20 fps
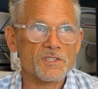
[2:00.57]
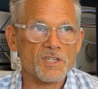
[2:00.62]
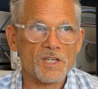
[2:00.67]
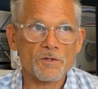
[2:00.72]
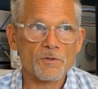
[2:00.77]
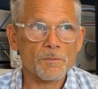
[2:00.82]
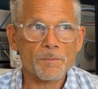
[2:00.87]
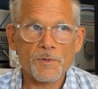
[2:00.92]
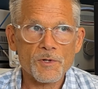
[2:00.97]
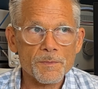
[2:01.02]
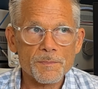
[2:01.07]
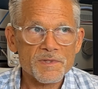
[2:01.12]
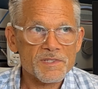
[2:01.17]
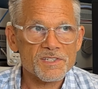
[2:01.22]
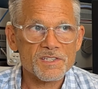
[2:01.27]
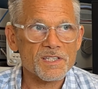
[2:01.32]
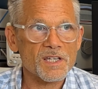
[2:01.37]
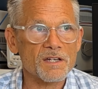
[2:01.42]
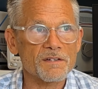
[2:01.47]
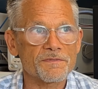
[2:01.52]
general purpose
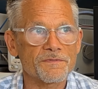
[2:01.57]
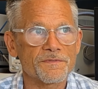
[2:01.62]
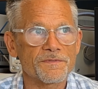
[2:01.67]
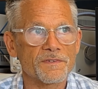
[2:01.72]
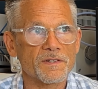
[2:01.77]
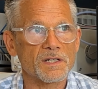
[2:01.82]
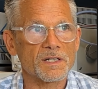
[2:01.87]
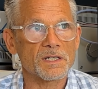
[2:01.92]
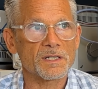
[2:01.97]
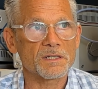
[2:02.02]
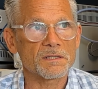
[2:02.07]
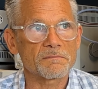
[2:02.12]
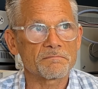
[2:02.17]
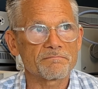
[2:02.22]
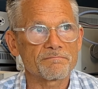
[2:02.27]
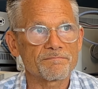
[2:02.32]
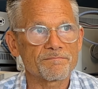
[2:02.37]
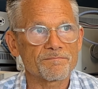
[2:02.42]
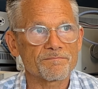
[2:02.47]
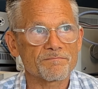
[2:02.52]
stuff.
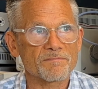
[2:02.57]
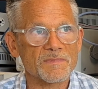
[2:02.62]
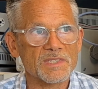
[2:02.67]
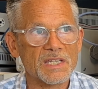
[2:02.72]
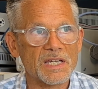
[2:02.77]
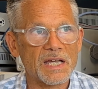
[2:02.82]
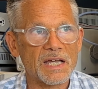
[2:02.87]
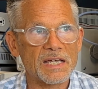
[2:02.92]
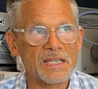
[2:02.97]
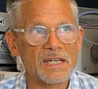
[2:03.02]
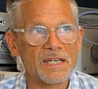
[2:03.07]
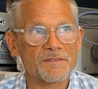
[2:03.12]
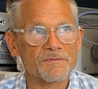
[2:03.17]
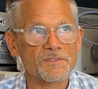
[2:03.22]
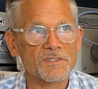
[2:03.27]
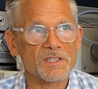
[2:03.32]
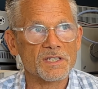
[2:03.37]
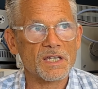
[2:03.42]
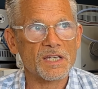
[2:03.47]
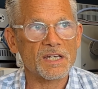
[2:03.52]
I'd have
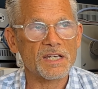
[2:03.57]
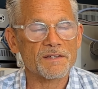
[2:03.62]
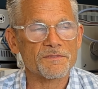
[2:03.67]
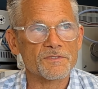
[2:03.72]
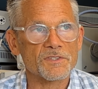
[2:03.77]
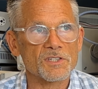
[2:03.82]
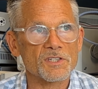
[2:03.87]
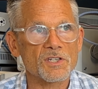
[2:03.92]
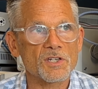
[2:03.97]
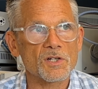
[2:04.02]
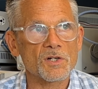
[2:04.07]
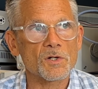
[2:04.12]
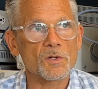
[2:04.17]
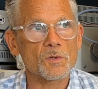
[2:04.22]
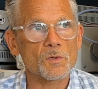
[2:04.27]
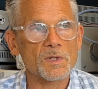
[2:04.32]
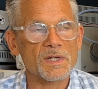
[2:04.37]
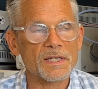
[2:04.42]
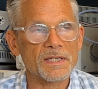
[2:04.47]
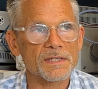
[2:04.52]
to
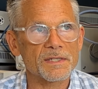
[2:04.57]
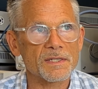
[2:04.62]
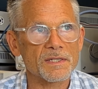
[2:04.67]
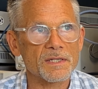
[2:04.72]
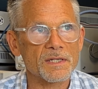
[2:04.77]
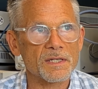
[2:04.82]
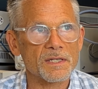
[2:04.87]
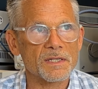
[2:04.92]
go and